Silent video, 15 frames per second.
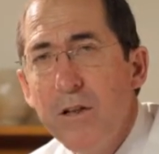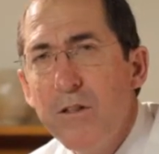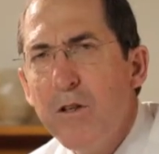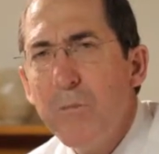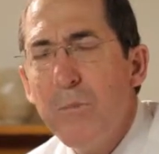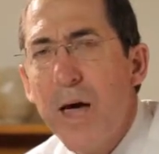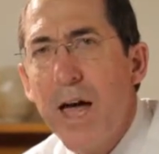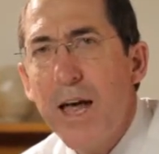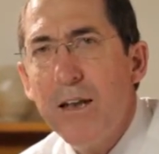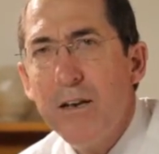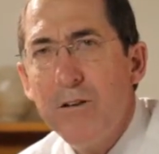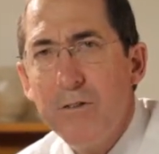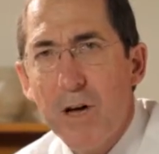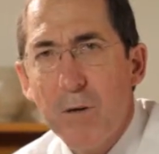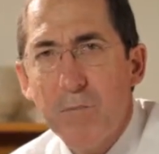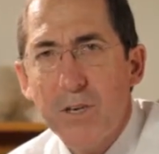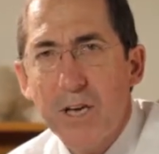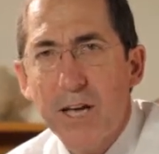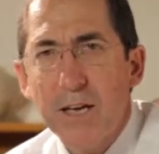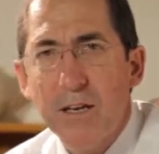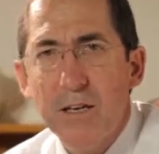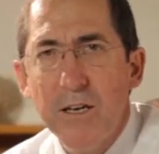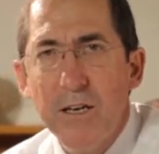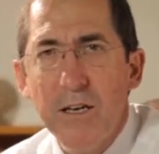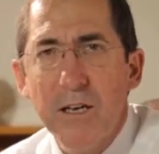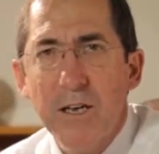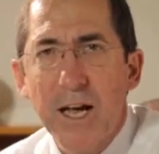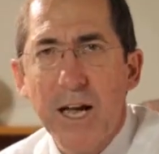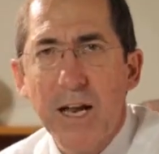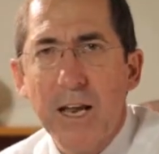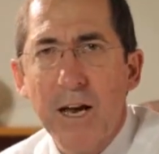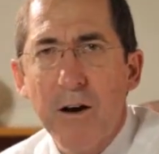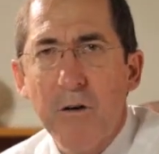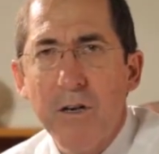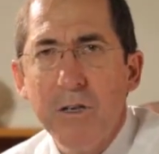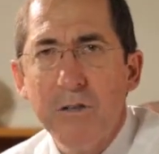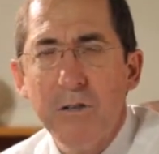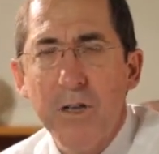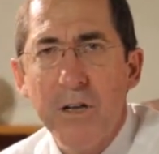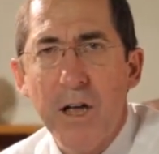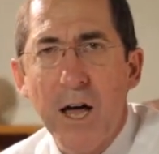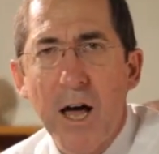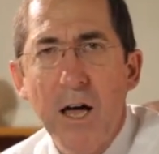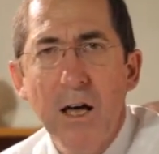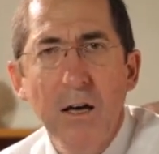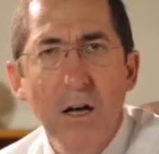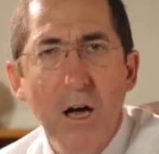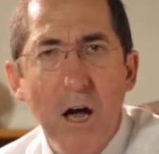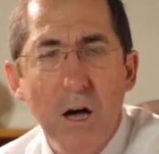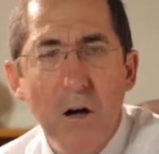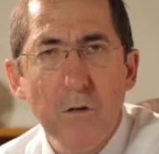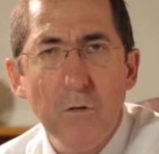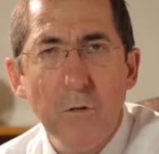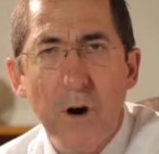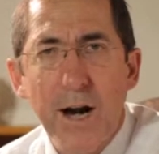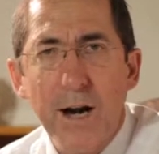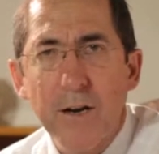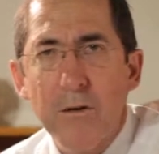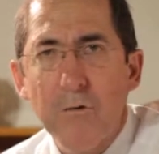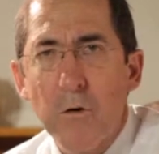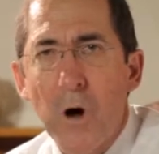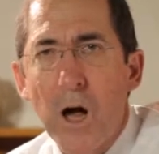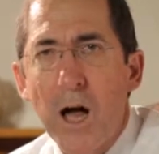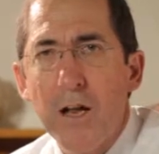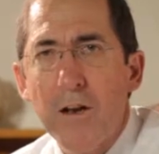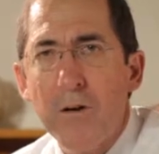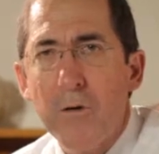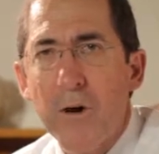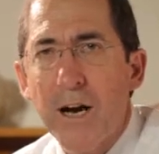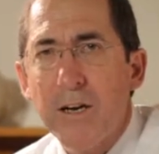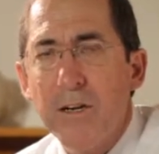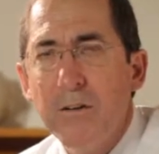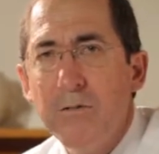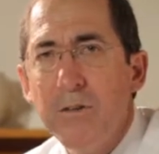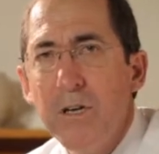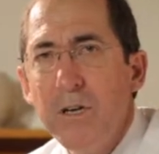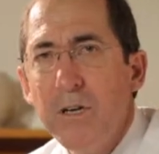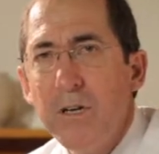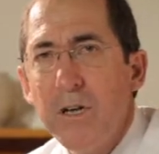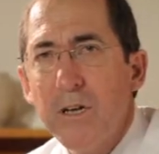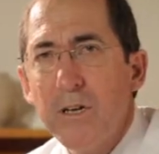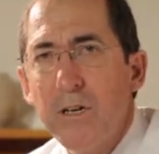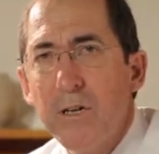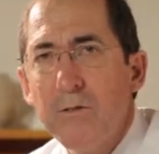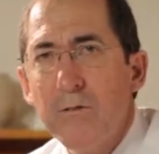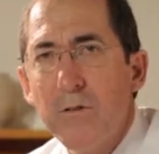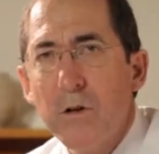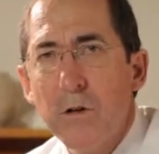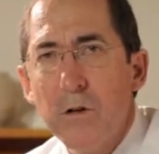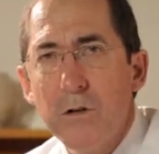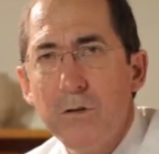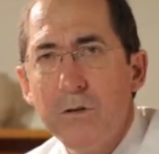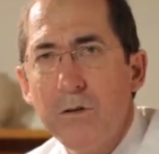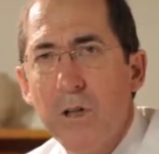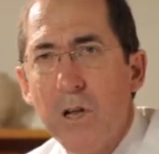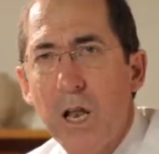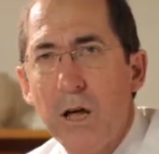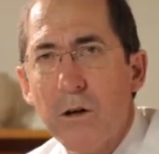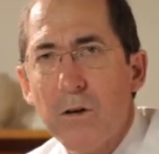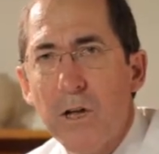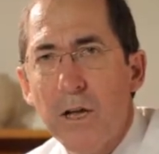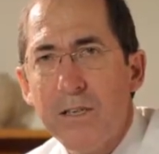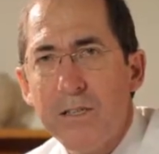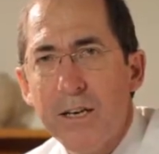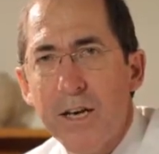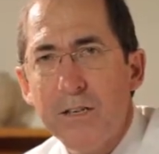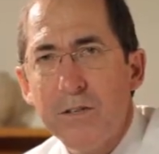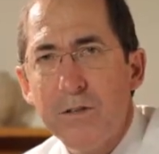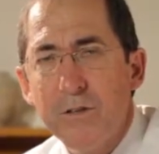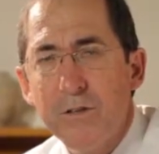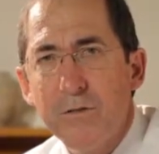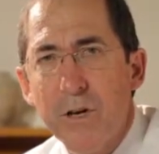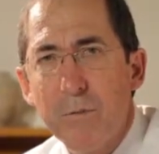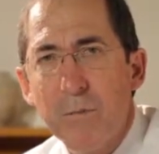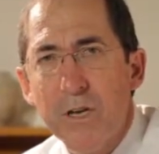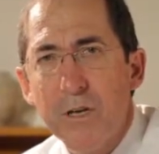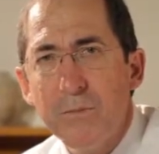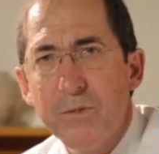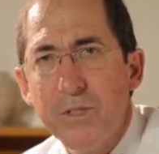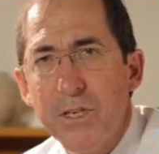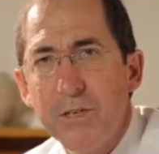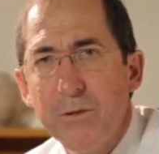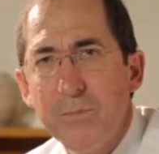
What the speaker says: The pattern of uptake can indicate areas that are overactive or underactive and give clues to the localization of epilepsy.